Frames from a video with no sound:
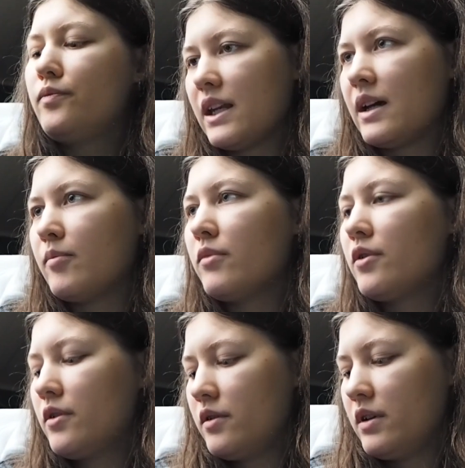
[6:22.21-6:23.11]

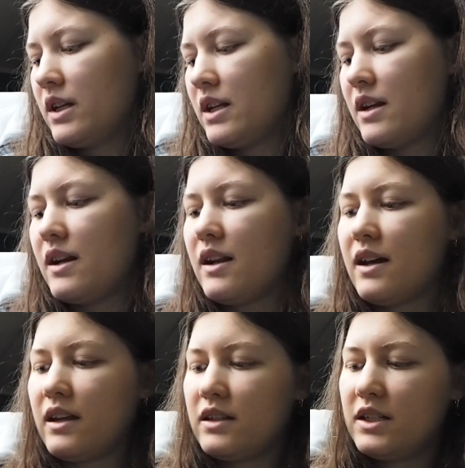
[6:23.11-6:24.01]
Number
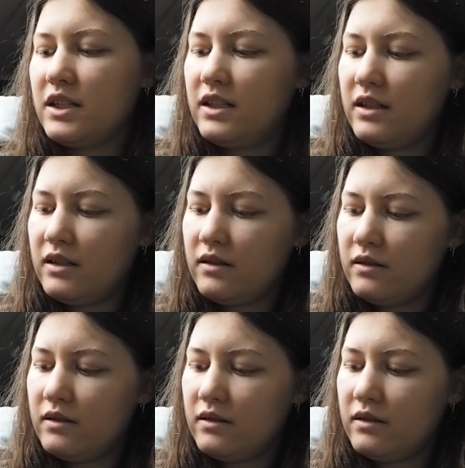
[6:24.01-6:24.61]
19,